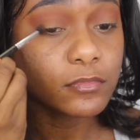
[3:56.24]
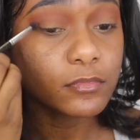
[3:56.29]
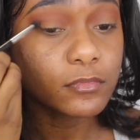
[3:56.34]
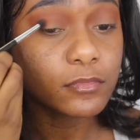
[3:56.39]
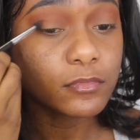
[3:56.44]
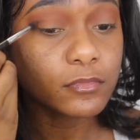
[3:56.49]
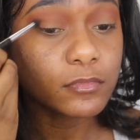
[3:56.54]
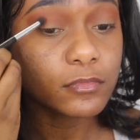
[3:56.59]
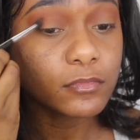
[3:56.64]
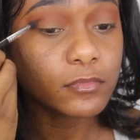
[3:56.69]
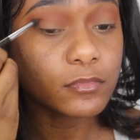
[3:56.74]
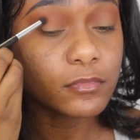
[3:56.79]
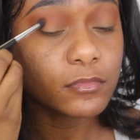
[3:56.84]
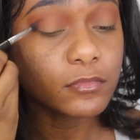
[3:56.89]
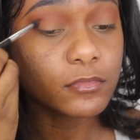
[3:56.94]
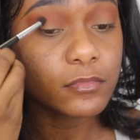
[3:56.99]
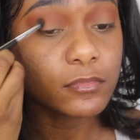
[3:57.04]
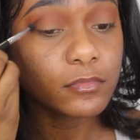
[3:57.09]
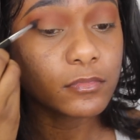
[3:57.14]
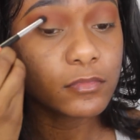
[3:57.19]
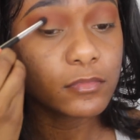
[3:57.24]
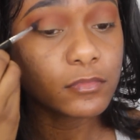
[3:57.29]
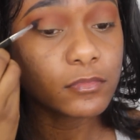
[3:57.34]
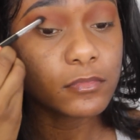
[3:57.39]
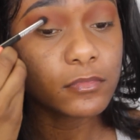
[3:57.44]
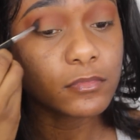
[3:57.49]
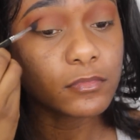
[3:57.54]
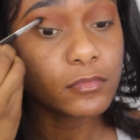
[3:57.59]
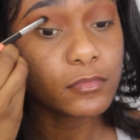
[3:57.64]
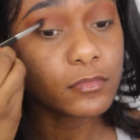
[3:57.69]

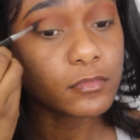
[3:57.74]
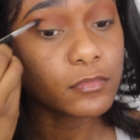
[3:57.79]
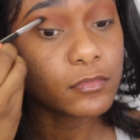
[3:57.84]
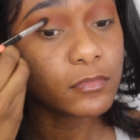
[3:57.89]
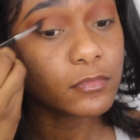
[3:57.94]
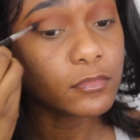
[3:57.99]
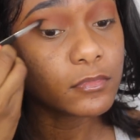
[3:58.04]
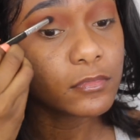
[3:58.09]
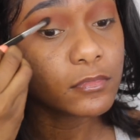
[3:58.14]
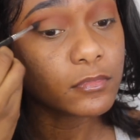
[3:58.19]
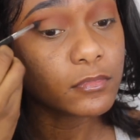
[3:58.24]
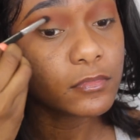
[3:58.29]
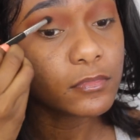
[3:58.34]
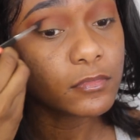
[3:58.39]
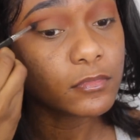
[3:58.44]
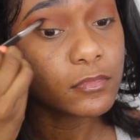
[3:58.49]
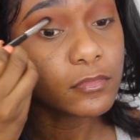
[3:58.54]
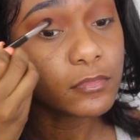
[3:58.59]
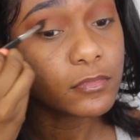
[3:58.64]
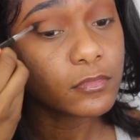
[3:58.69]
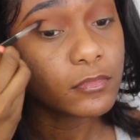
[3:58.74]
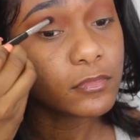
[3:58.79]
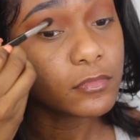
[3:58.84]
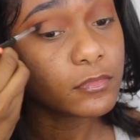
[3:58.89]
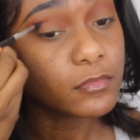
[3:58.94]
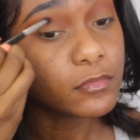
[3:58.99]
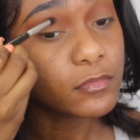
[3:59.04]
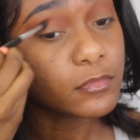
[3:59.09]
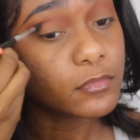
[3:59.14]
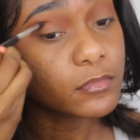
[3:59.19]

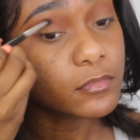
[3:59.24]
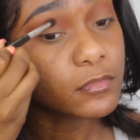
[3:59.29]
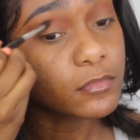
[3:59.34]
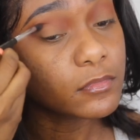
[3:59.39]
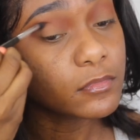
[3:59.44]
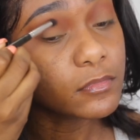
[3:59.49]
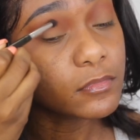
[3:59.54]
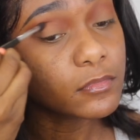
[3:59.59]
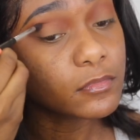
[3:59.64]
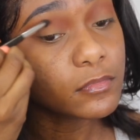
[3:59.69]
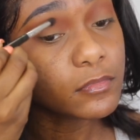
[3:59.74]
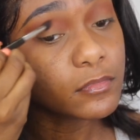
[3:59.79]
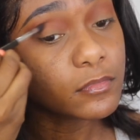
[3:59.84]
Nobody speaks.